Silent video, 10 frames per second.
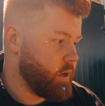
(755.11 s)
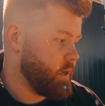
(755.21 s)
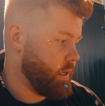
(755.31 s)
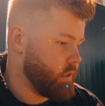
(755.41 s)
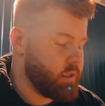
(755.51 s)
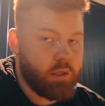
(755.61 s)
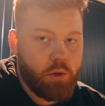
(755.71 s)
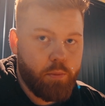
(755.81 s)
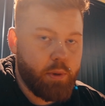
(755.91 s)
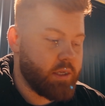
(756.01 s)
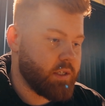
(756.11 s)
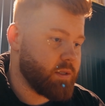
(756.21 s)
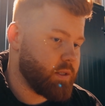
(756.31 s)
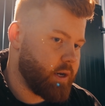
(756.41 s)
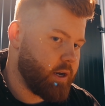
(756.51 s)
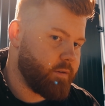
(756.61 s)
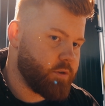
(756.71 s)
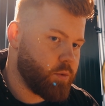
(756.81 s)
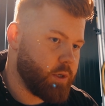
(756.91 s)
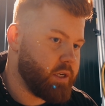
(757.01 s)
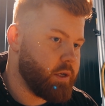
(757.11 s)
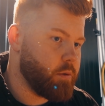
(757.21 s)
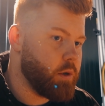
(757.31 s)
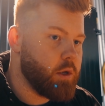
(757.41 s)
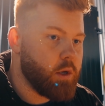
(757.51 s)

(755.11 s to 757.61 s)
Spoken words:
It's 2 pieces that I have to redo,